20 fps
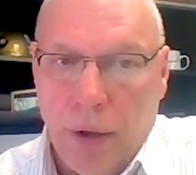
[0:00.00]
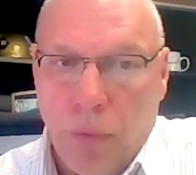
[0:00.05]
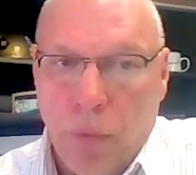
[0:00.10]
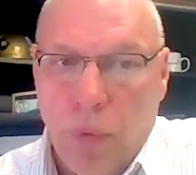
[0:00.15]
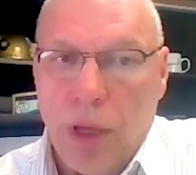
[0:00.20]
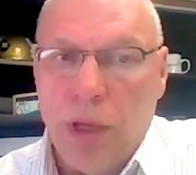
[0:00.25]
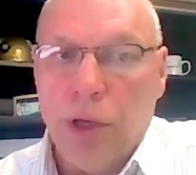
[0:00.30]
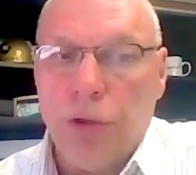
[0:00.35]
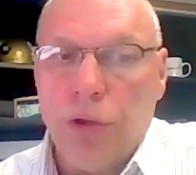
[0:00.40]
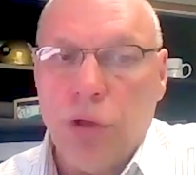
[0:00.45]

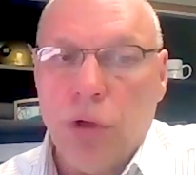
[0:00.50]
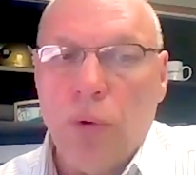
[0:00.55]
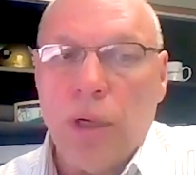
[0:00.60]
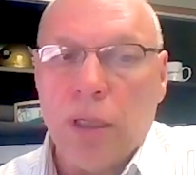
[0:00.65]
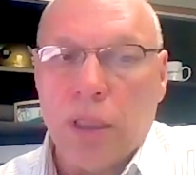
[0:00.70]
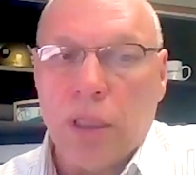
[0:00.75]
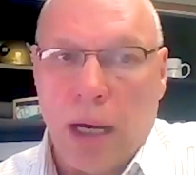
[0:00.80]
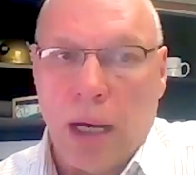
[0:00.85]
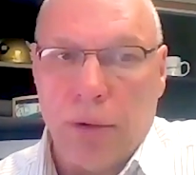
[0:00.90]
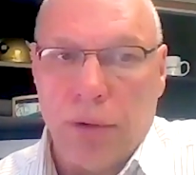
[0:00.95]
When you do
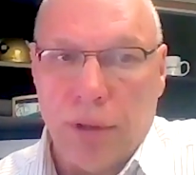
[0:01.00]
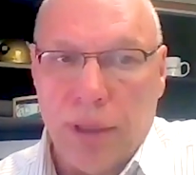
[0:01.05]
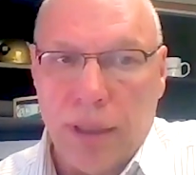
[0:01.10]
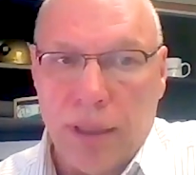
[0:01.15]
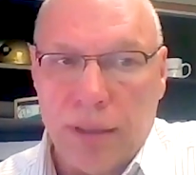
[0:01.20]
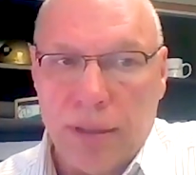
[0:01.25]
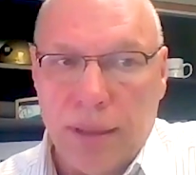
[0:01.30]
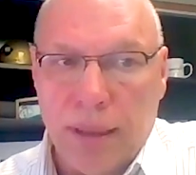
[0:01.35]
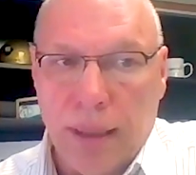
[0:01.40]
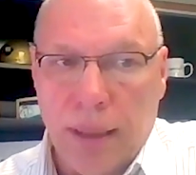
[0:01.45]
encounter
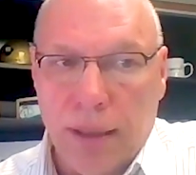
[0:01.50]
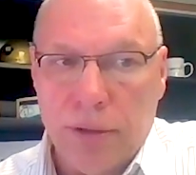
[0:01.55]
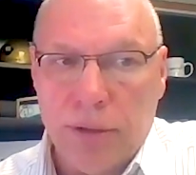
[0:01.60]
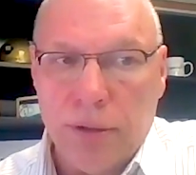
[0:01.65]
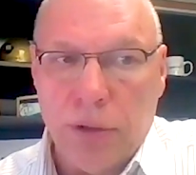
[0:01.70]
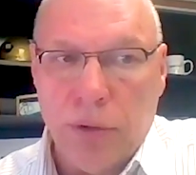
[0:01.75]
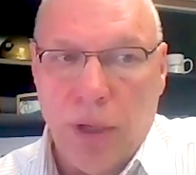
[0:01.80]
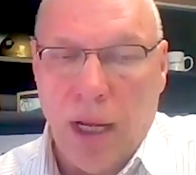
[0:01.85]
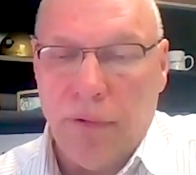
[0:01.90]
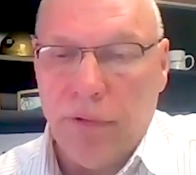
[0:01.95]
these things,
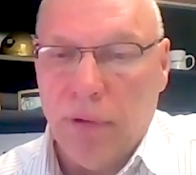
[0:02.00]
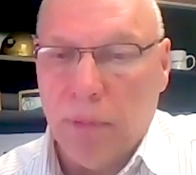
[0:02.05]
you have